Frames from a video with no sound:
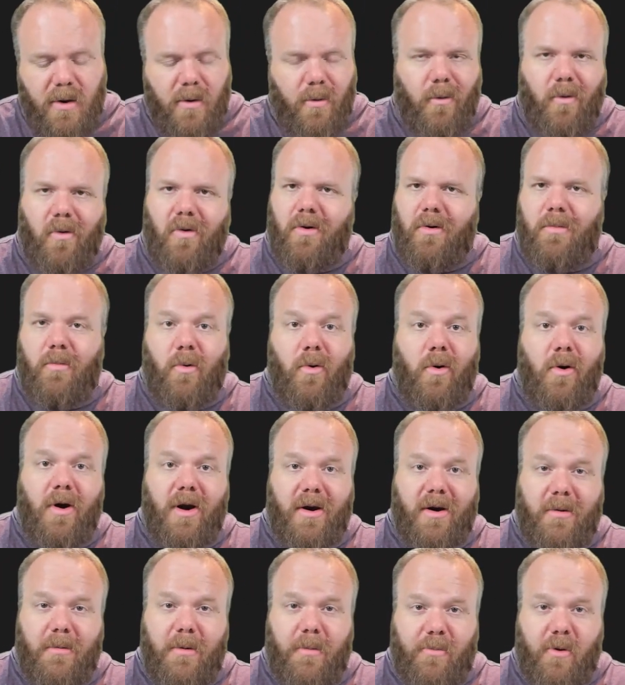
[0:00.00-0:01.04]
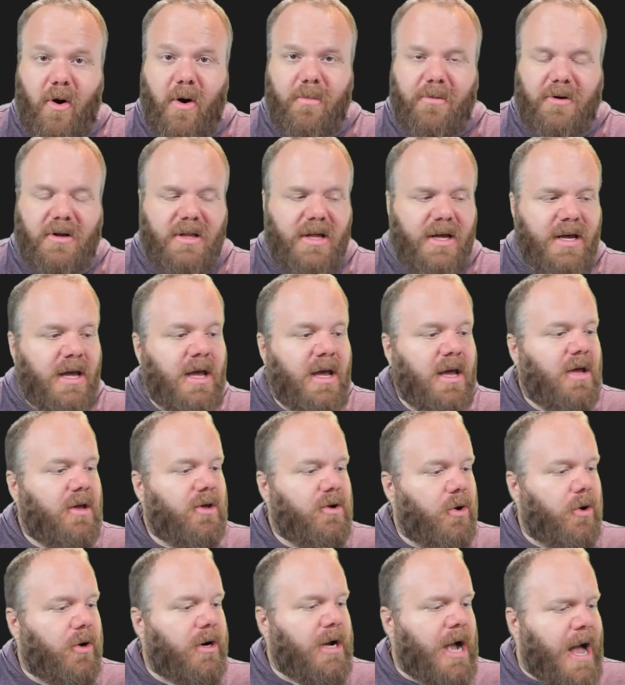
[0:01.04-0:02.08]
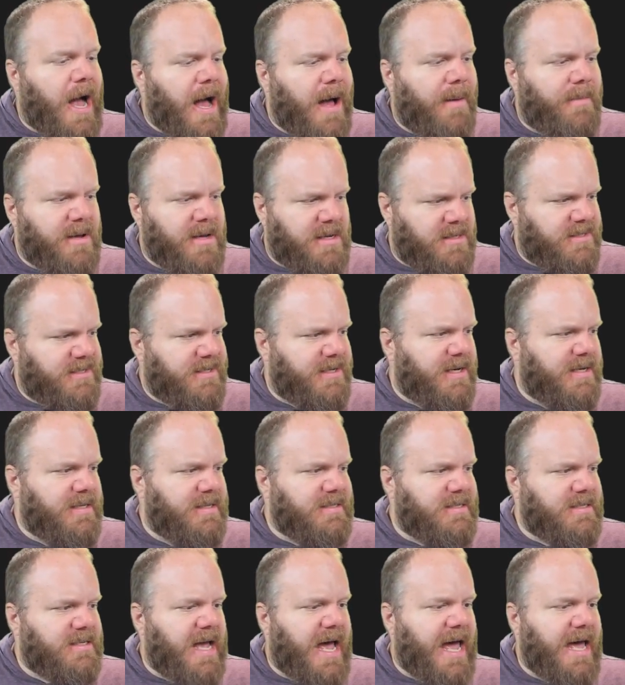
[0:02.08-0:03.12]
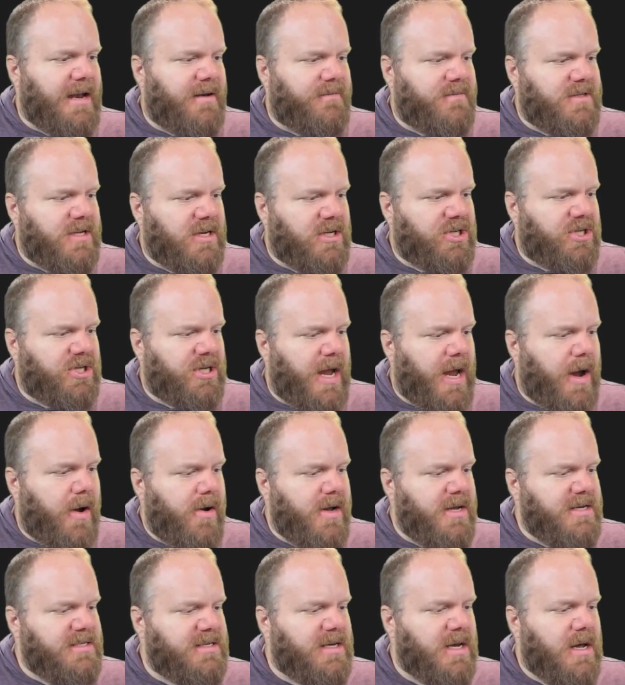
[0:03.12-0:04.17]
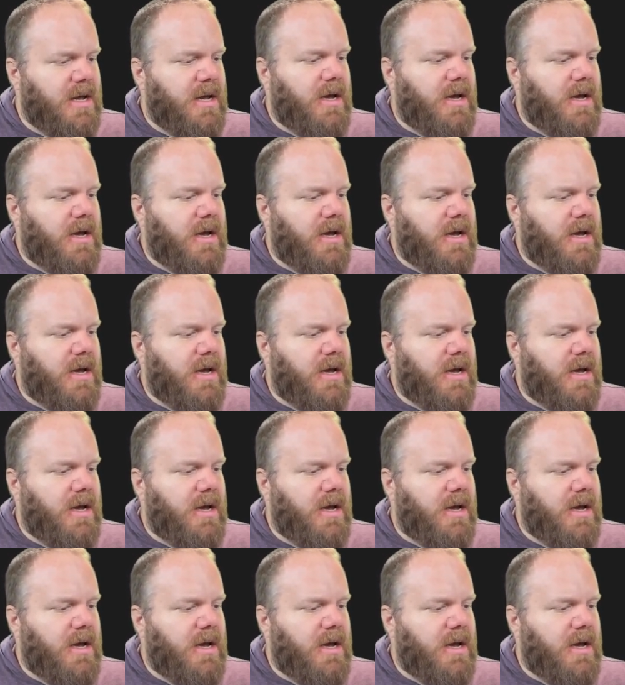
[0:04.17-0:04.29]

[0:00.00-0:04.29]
or more appropriately, your commas inside of dictionaries.